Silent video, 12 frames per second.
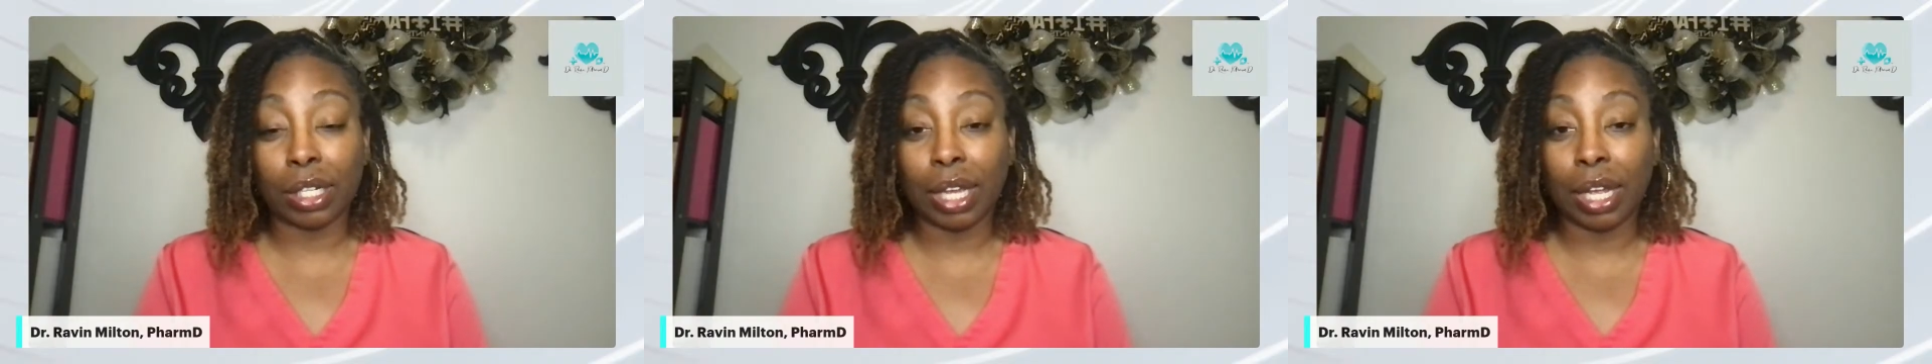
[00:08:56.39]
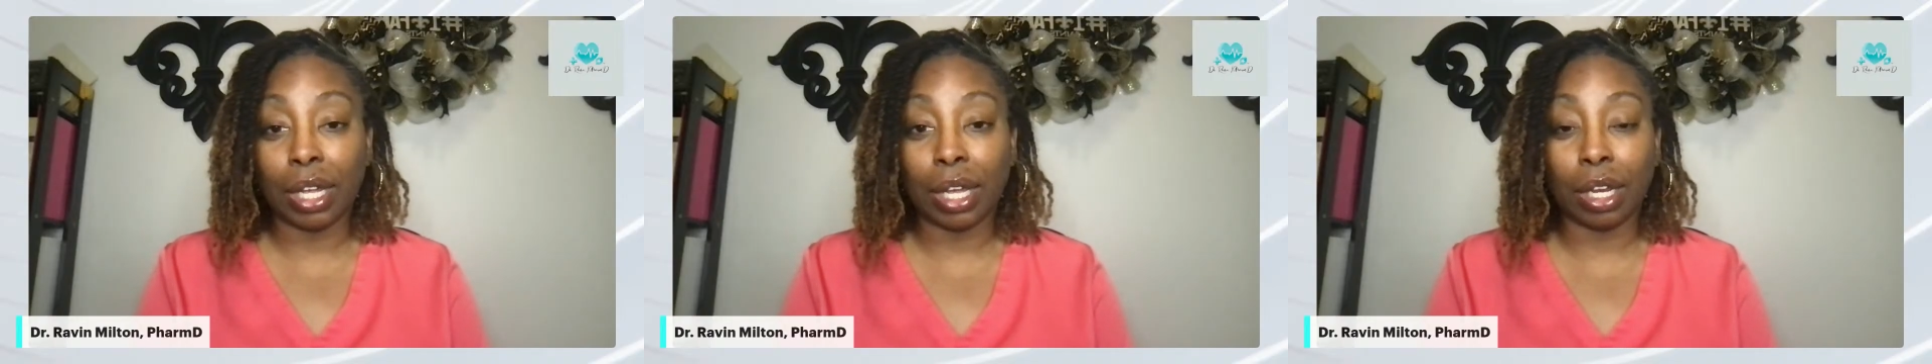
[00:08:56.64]

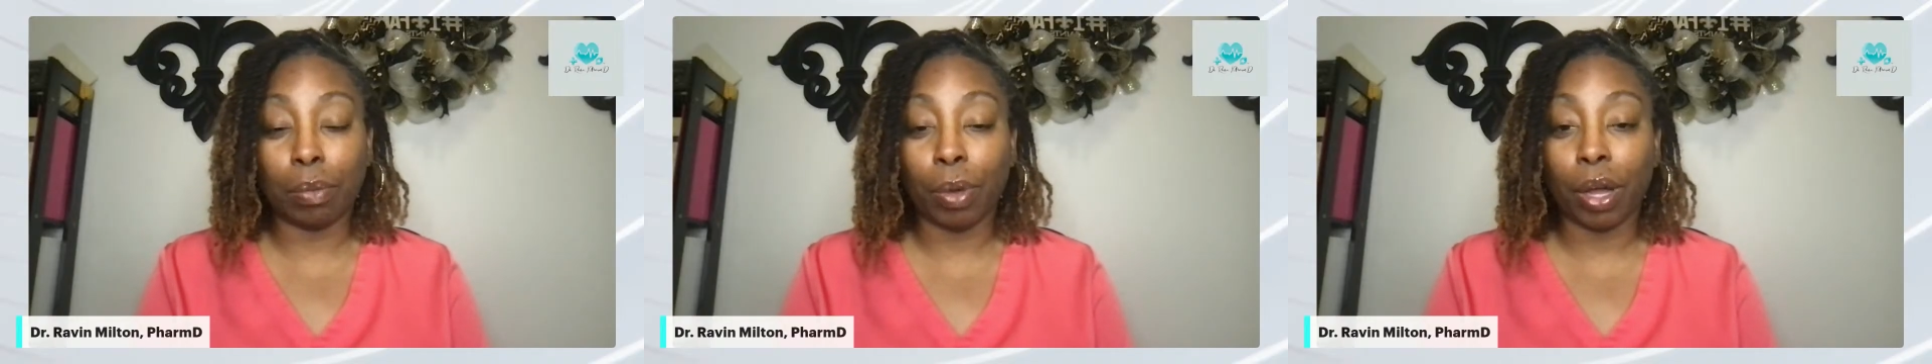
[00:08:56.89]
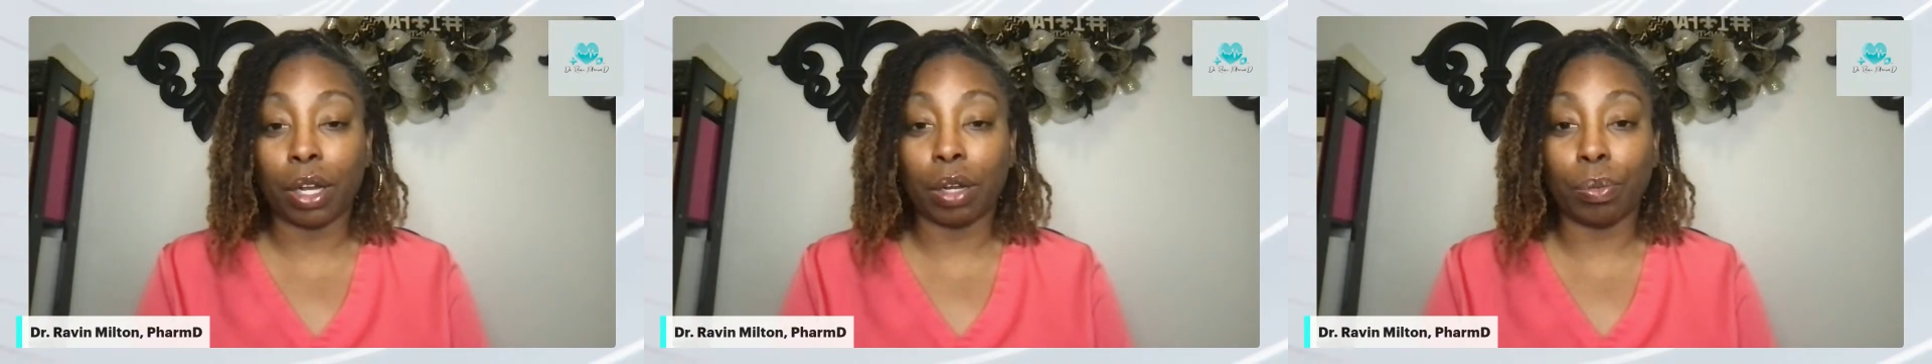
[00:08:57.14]
take any
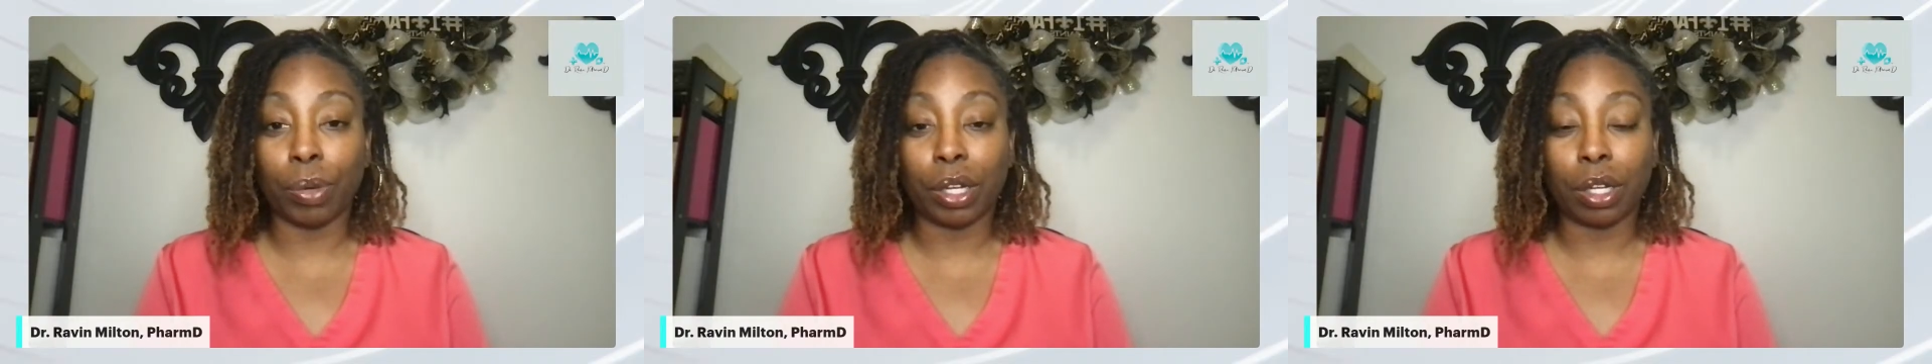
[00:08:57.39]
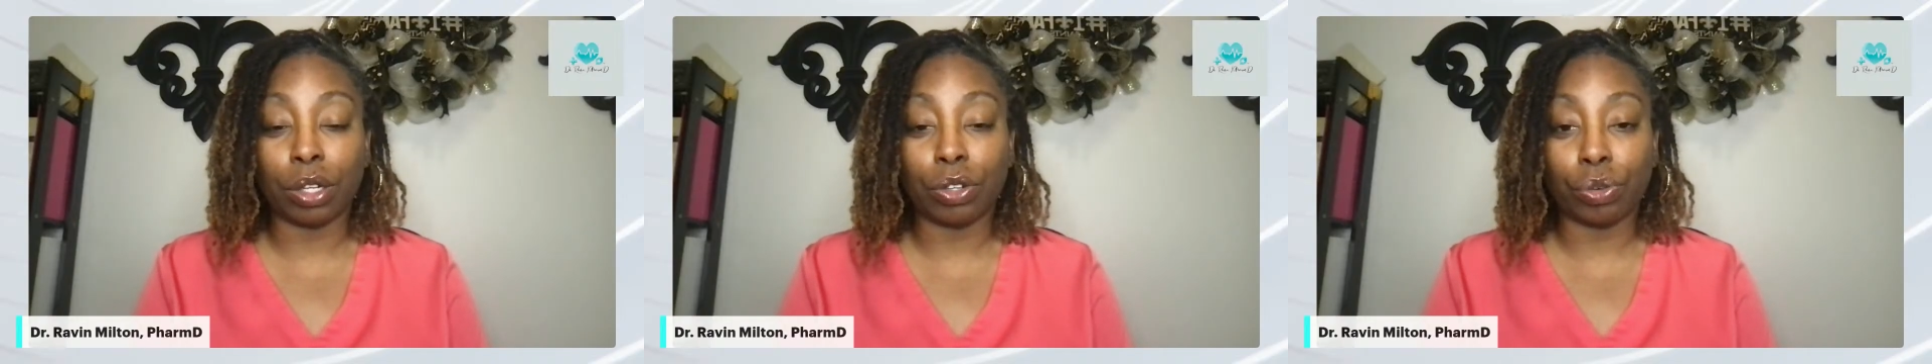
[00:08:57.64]
product with
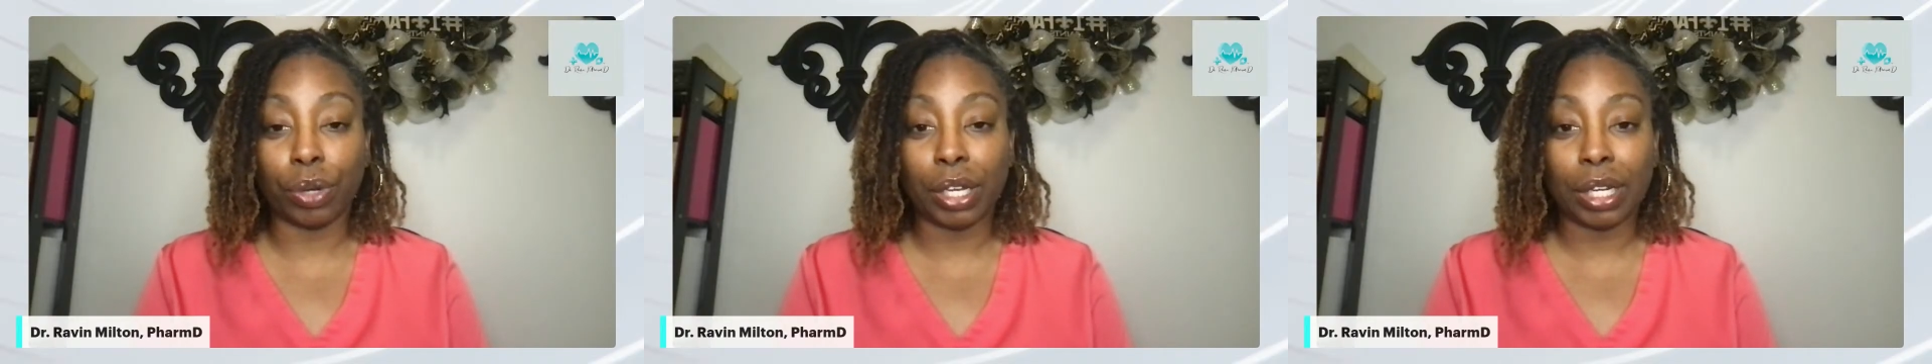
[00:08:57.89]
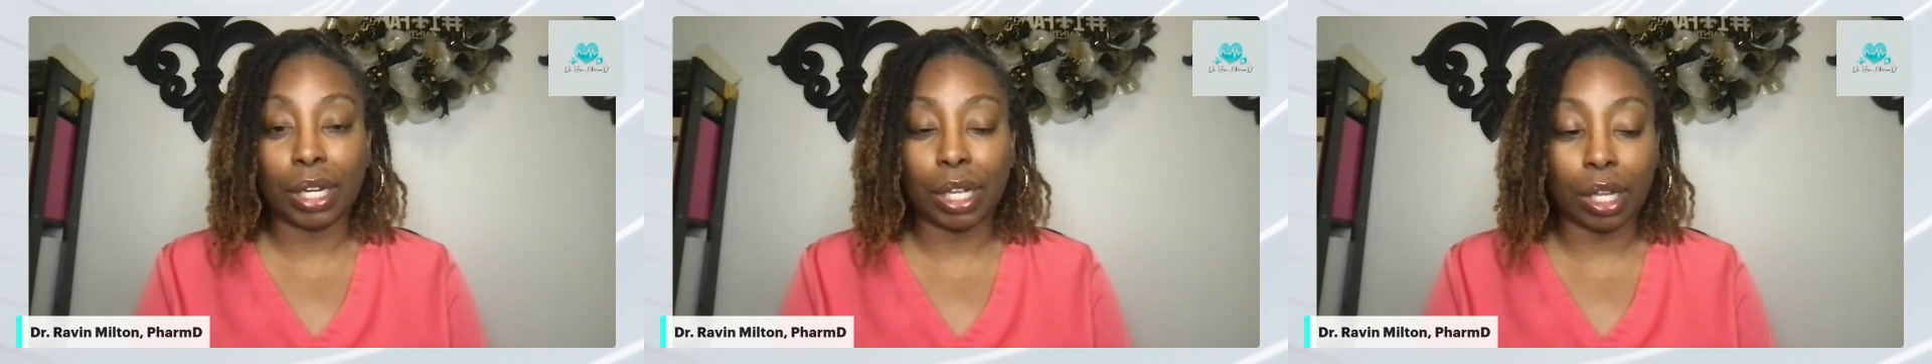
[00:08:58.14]

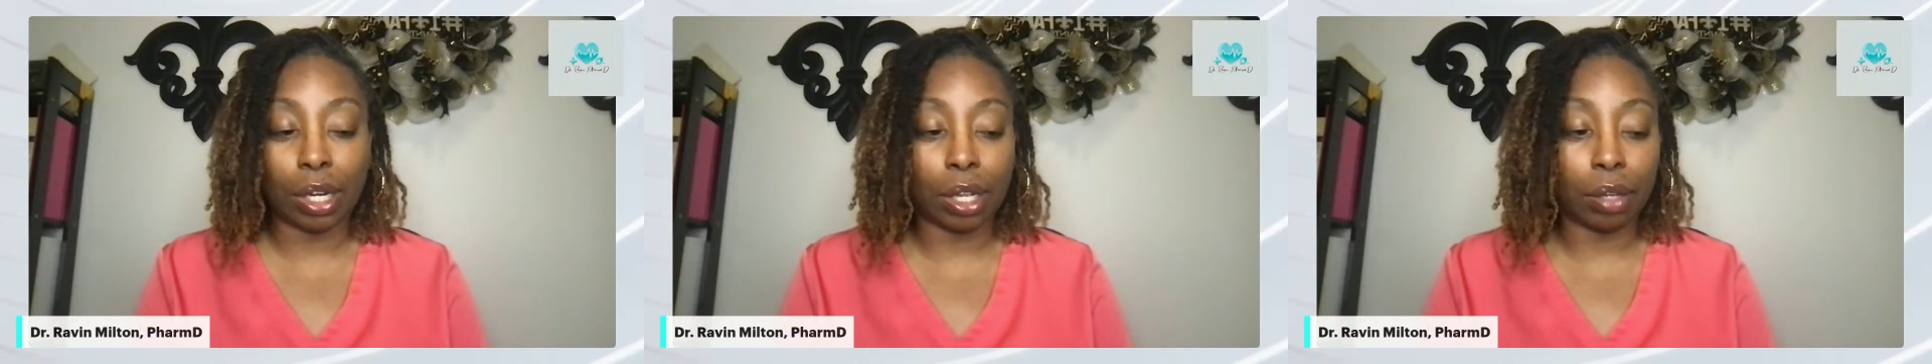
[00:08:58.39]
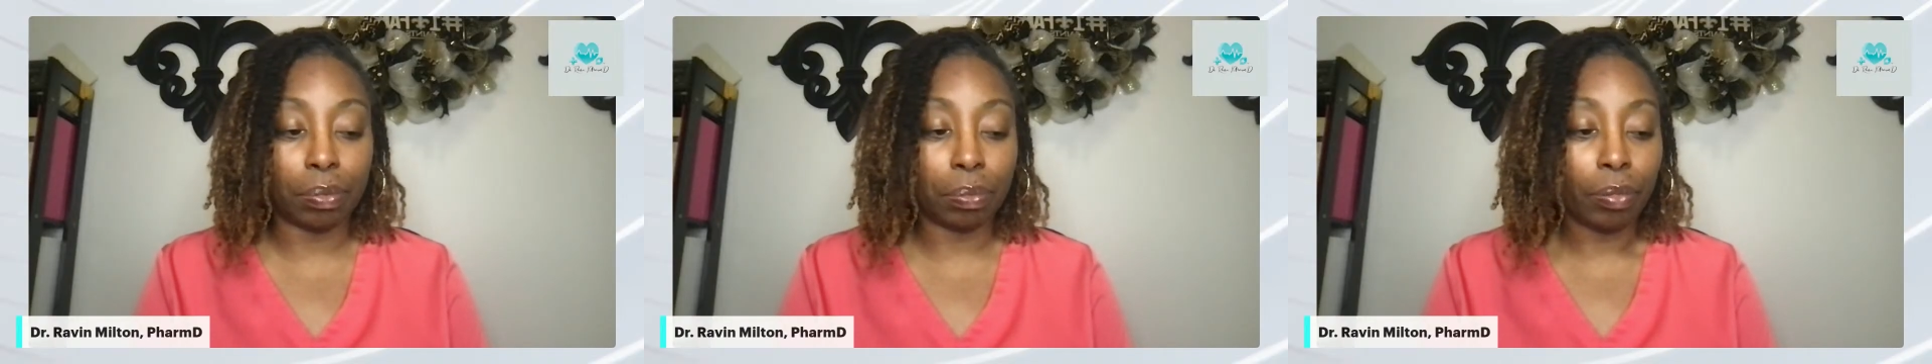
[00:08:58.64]
chondroitin in it.